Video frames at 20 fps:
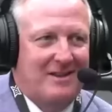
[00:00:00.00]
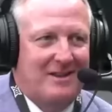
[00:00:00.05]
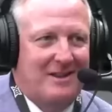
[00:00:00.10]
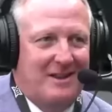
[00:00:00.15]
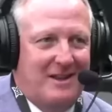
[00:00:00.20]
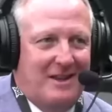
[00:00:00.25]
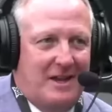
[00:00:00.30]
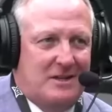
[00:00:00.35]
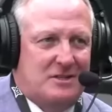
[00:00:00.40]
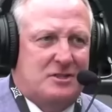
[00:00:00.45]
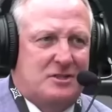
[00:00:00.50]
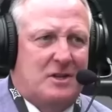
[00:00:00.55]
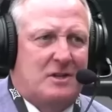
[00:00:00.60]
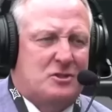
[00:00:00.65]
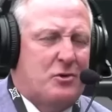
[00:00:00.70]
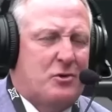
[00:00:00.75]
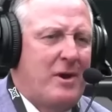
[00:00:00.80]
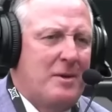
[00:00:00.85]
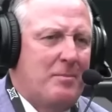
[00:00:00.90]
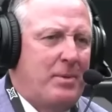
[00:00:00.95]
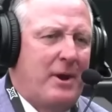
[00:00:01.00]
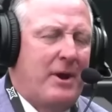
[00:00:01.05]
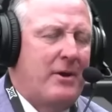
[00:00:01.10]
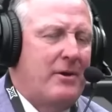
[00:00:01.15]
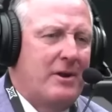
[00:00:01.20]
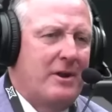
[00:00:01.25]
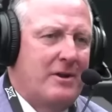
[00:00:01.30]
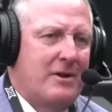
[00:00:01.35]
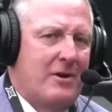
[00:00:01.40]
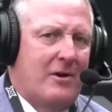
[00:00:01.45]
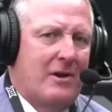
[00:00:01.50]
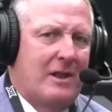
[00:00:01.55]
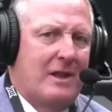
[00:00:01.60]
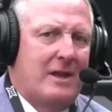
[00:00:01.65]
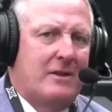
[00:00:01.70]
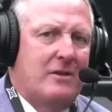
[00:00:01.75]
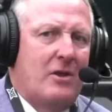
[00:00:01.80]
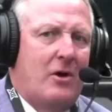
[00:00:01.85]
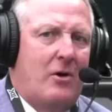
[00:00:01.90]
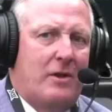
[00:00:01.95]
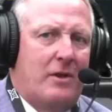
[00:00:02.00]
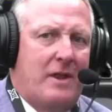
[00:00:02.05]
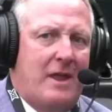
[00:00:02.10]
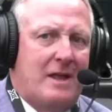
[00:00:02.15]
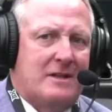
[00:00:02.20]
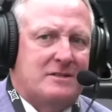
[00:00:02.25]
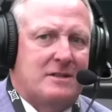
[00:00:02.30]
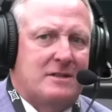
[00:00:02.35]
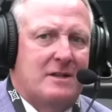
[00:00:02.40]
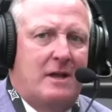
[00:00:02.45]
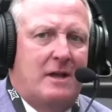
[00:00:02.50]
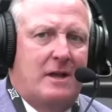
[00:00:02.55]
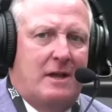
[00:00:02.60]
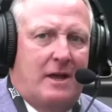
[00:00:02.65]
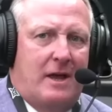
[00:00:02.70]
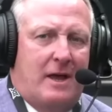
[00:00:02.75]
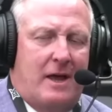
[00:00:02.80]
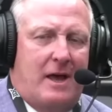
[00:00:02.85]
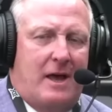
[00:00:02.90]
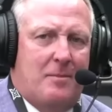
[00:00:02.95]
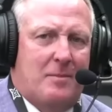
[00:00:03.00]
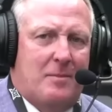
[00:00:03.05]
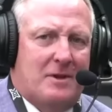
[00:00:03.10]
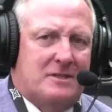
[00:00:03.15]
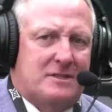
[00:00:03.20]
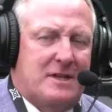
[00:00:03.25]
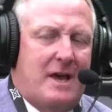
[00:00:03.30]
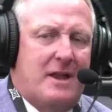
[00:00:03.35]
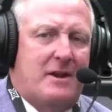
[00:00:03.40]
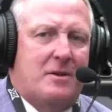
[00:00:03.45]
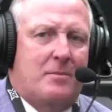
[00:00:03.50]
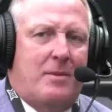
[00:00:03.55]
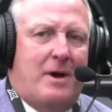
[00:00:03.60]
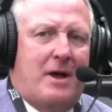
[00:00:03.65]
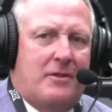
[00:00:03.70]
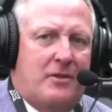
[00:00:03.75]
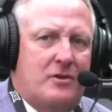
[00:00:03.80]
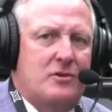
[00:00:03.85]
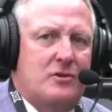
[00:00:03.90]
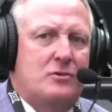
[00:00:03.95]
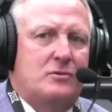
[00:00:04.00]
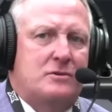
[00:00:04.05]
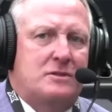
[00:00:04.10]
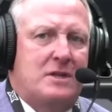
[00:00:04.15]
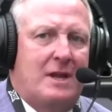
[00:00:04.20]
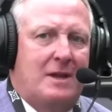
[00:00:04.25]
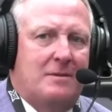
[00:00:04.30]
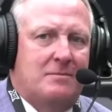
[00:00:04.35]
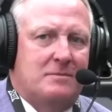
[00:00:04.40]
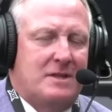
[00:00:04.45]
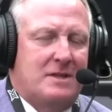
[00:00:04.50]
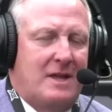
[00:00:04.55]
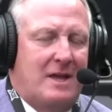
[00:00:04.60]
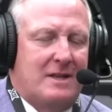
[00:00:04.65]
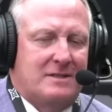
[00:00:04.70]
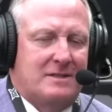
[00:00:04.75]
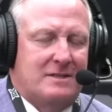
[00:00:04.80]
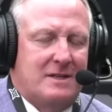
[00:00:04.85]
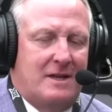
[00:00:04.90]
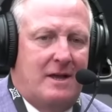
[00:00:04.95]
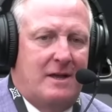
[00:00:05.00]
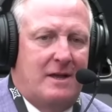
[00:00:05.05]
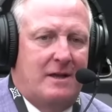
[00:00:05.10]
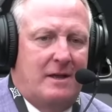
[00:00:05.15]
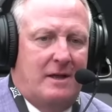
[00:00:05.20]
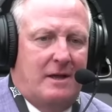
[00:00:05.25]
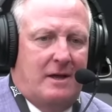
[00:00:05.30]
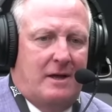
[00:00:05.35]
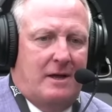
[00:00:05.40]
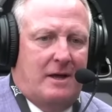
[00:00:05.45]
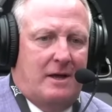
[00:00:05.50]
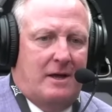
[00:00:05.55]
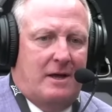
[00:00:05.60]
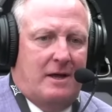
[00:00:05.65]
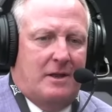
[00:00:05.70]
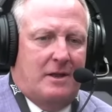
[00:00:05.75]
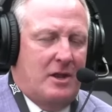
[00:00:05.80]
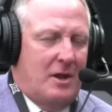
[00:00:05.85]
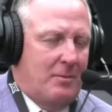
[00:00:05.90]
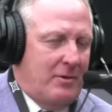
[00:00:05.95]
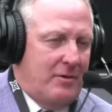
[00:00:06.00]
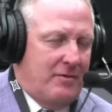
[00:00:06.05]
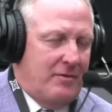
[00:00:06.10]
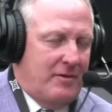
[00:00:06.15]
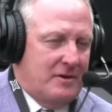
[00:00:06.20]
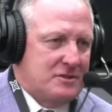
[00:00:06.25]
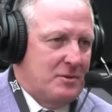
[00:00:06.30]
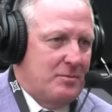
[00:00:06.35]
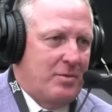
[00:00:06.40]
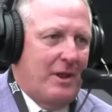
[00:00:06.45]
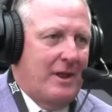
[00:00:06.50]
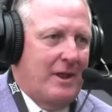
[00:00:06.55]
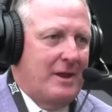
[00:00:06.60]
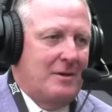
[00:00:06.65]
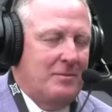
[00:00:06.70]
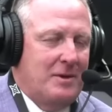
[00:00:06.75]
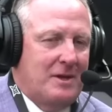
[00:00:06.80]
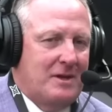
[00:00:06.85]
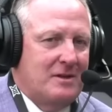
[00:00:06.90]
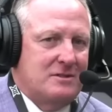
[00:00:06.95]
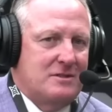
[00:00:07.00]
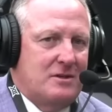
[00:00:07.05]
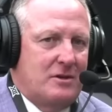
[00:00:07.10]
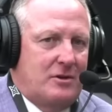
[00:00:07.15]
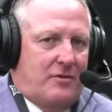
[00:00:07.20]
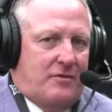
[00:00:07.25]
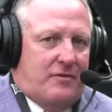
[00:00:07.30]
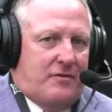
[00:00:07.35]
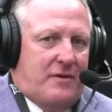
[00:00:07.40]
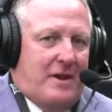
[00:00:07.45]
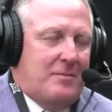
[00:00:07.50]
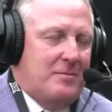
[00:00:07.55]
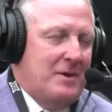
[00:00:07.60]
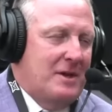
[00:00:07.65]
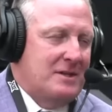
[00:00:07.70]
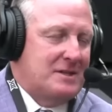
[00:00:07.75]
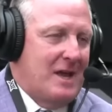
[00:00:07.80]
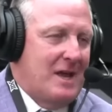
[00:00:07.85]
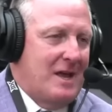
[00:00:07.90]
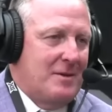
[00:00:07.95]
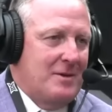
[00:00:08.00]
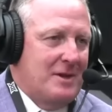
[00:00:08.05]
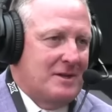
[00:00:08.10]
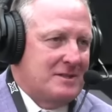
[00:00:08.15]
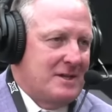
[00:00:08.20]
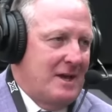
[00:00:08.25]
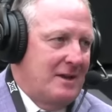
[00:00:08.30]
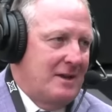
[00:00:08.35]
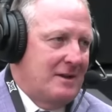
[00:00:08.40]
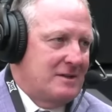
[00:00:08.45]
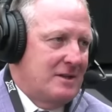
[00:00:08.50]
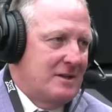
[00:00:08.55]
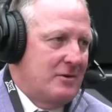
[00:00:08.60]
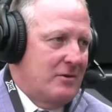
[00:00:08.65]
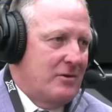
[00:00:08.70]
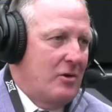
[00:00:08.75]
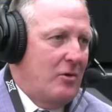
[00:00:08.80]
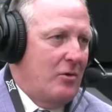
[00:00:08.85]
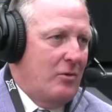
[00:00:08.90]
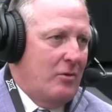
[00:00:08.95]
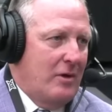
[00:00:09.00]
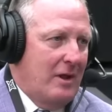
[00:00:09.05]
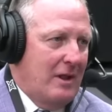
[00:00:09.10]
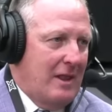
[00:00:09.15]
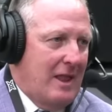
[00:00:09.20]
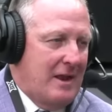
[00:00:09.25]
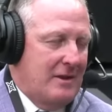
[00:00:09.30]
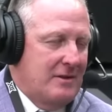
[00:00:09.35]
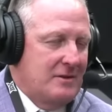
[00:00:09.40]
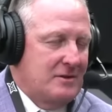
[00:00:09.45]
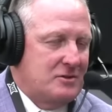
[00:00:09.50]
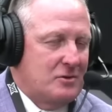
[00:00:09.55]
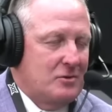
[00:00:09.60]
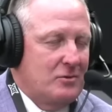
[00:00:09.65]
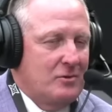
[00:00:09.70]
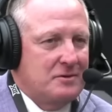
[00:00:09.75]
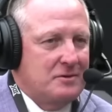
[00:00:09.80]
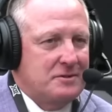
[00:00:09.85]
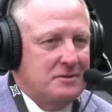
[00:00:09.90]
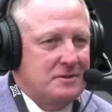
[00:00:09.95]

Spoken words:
Well, it's such great parity in our league, though, and I'm excited about the new teams that a number of us are playing because your fan base got to be excited because they don't know a lot of these schools.